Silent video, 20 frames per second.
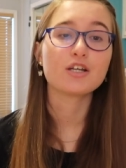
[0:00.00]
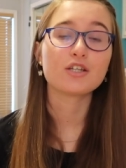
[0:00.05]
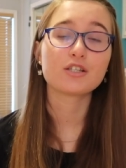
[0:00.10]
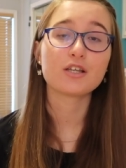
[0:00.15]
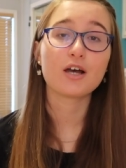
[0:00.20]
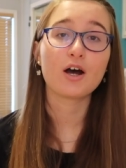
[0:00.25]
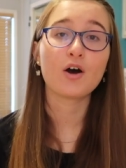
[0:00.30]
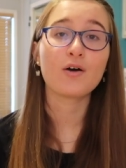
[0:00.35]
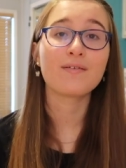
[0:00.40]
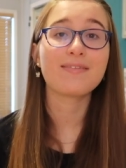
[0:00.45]

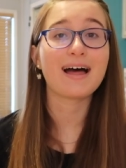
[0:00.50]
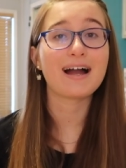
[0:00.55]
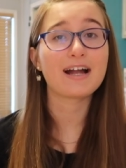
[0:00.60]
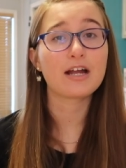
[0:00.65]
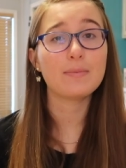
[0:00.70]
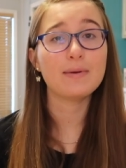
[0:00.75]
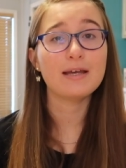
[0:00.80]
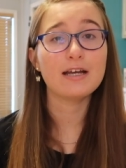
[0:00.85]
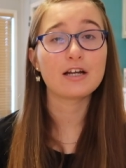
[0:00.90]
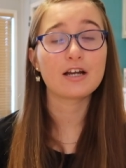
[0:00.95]
So that
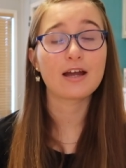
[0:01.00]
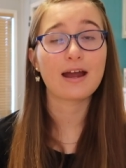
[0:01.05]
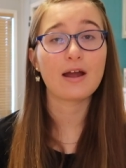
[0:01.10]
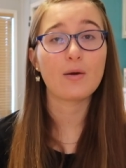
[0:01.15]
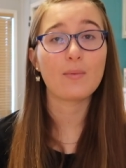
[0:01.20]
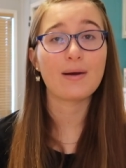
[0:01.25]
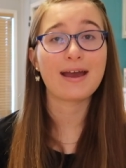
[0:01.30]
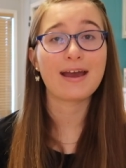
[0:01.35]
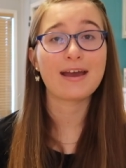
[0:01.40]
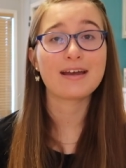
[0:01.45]
could be a
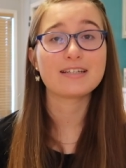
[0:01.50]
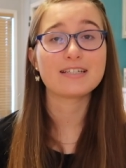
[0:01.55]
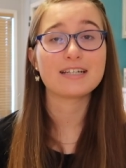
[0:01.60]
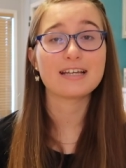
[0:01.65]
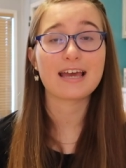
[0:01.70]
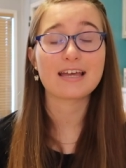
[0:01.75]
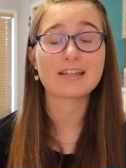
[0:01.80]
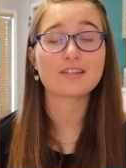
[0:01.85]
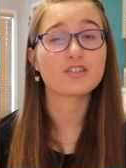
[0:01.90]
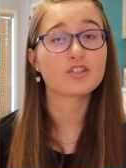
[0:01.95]
great way to
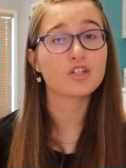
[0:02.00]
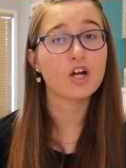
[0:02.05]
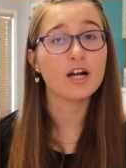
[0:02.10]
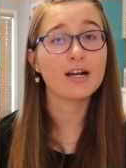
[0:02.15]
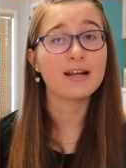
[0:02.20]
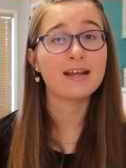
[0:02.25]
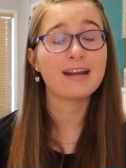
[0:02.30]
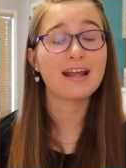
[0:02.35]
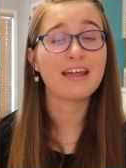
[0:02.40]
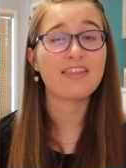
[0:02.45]
get
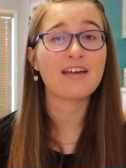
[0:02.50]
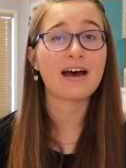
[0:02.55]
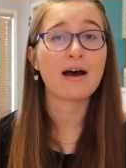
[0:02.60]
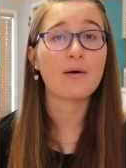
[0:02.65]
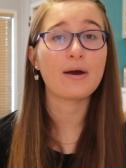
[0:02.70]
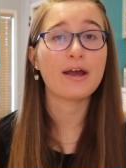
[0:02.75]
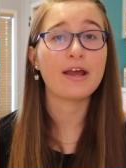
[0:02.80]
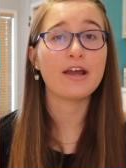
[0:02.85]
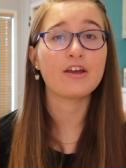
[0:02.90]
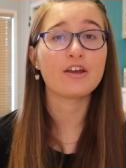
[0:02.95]
started, and
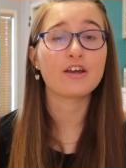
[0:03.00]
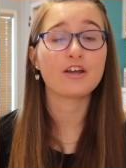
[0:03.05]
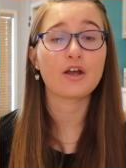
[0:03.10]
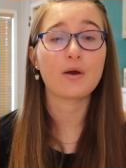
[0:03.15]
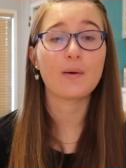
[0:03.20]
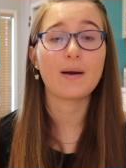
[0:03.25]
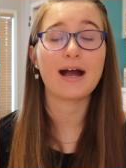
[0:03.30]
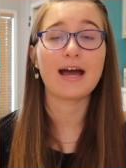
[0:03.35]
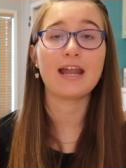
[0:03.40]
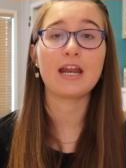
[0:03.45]
that way you can
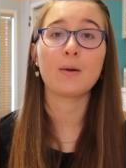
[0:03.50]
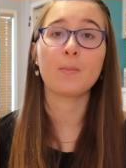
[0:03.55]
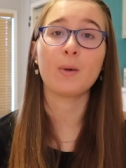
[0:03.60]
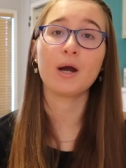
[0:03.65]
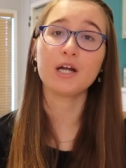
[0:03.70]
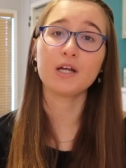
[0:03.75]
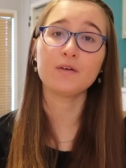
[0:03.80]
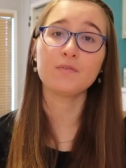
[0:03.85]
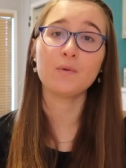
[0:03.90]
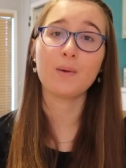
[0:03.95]
go ahead and
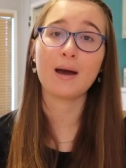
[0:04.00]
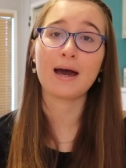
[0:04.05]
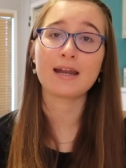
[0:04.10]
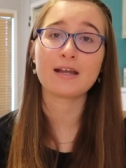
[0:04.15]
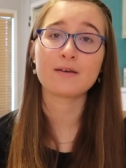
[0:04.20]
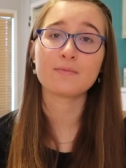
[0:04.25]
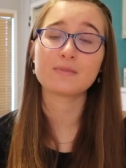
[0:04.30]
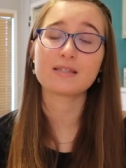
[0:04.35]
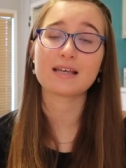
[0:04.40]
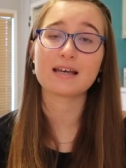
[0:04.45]
mark a few
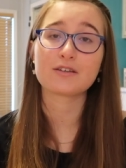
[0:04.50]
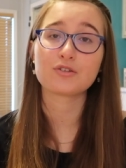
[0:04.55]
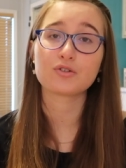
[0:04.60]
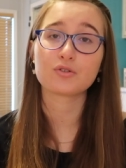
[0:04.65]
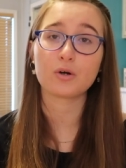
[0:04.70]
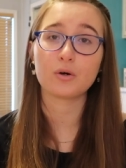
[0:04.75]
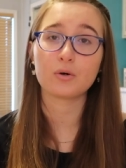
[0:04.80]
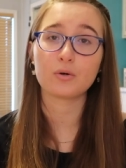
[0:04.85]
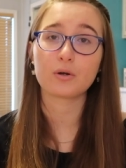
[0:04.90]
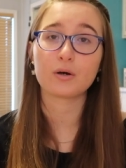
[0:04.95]
items as
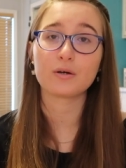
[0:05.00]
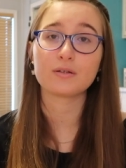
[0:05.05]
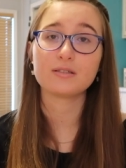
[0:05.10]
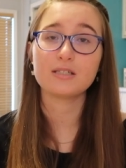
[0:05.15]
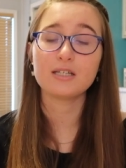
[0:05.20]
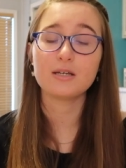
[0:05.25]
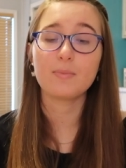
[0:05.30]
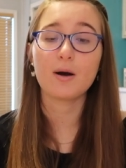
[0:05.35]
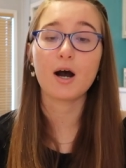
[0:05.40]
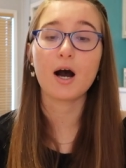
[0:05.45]
sold on
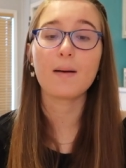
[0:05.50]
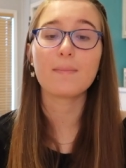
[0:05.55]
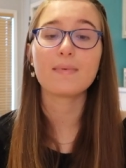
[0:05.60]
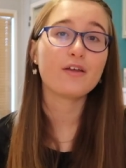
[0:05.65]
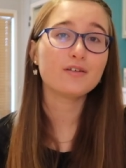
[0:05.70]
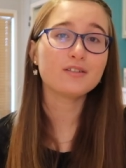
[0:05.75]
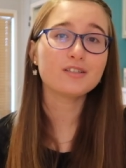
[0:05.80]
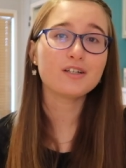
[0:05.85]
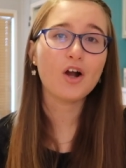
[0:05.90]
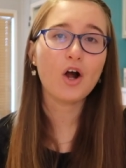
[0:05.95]
Depop.
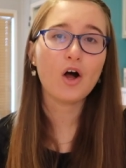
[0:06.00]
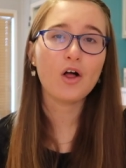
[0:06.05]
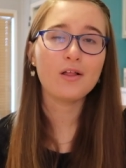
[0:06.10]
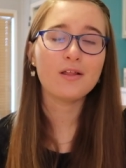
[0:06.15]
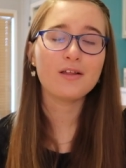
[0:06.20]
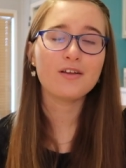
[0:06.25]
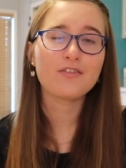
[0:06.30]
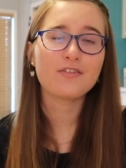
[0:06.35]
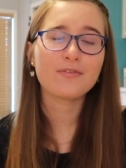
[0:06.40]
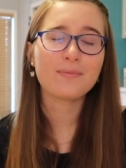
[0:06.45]
Those are
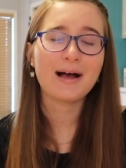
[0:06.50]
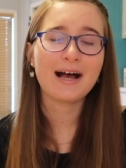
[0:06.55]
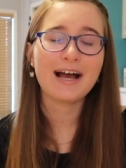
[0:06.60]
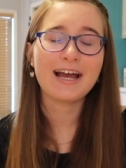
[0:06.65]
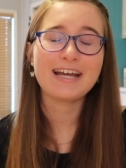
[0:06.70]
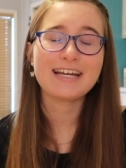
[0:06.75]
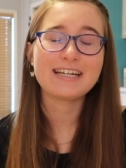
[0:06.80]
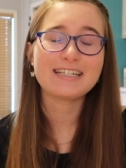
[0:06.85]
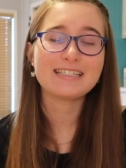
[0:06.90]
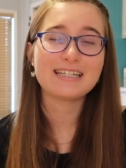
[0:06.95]
all of
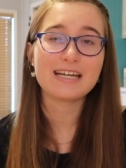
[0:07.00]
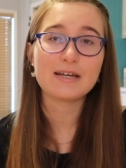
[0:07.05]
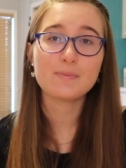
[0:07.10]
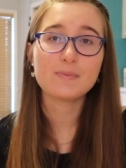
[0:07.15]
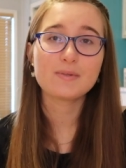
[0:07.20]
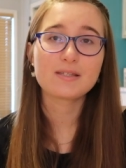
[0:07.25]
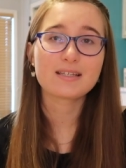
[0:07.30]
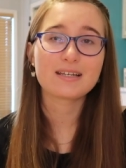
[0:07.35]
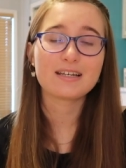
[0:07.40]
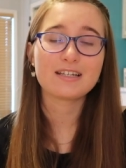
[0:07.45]
my
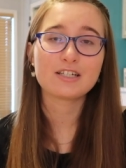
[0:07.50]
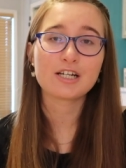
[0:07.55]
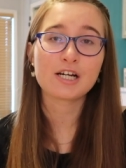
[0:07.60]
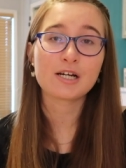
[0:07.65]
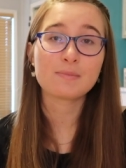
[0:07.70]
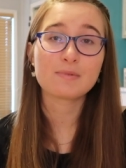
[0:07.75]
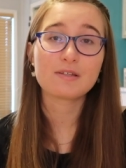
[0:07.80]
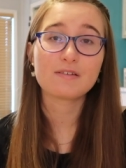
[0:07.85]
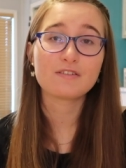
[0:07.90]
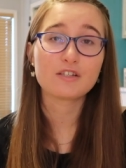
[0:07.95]
tips in
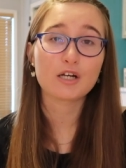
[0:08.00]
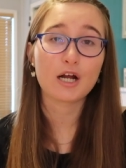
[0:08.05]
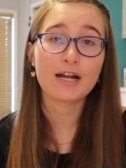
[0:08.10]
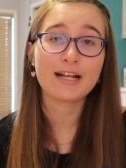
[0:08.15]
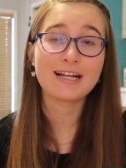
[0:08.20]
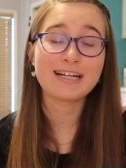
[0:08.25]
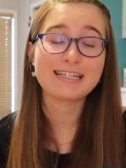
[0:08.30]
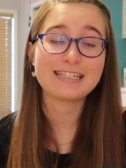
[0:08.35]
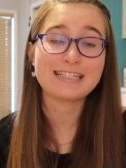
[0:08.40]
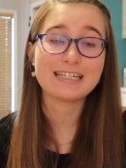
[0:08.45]
terms of
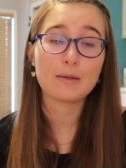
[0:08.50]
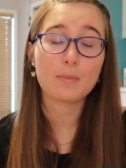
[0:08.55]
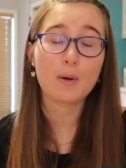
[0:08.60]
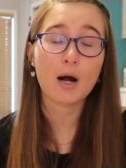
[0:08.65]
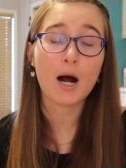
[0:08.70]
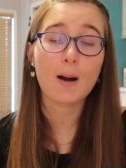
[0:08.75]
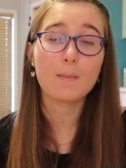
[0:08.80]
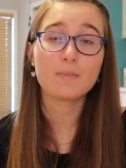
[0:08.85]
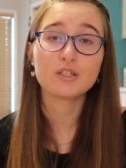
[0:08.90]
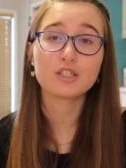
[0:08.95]
starting a
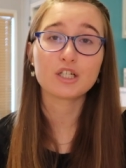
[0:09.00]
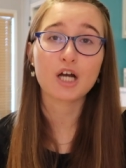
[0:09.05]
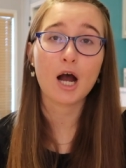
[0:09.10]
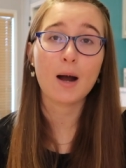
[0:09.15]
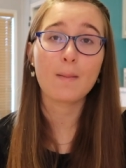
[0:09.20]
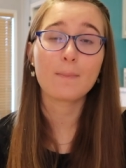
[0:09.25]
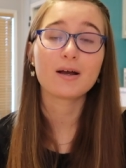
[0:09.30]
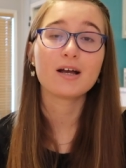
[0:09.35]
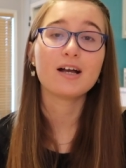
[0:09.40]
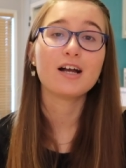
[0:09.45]
Depop
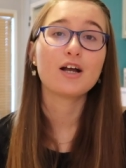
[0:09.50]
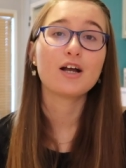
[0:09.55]
shop